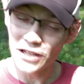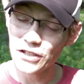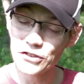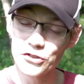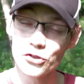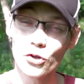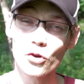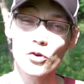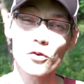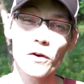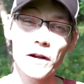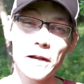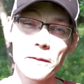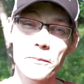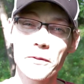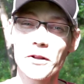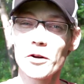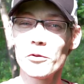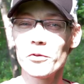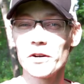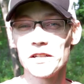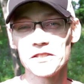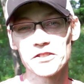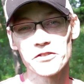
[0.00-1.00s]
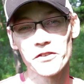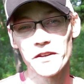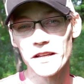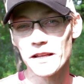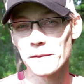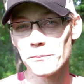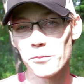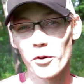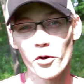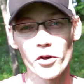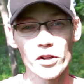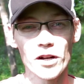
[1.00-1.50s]
so quite a bit of wood. So he
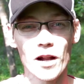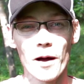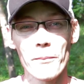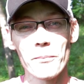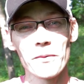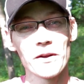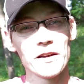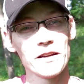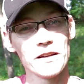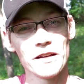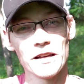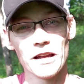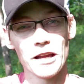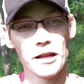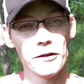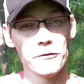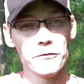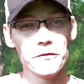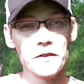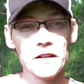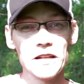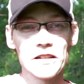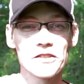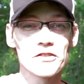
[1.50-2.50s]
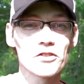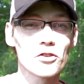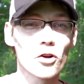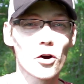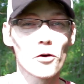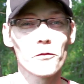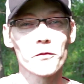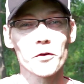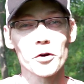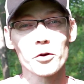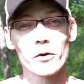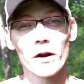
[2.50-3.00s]
can pull it up and feed his
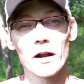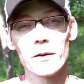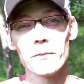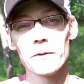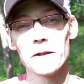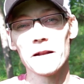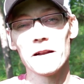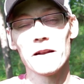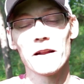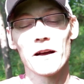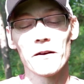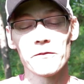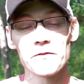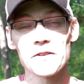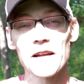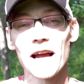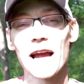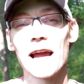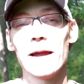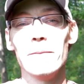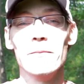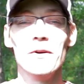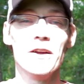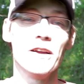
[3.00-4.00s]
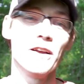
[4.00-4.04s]
stove for quite a bit of time.